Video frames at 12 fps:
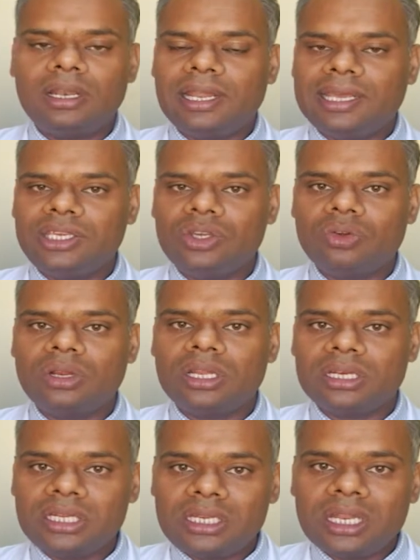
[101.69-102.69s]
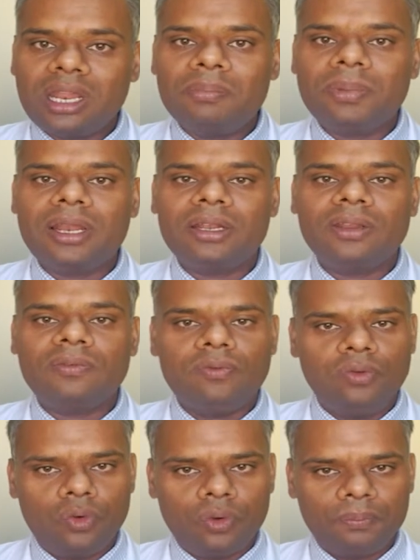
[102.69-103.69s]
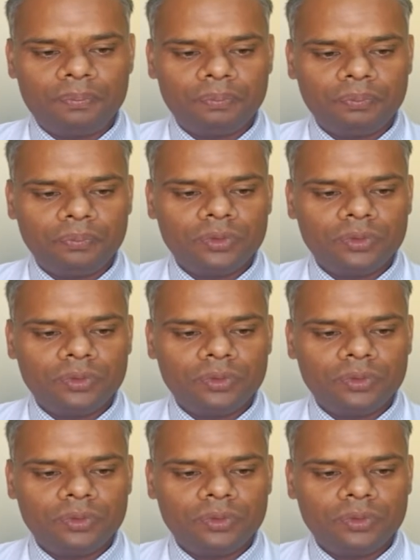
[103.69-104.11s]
like your renal blood flow,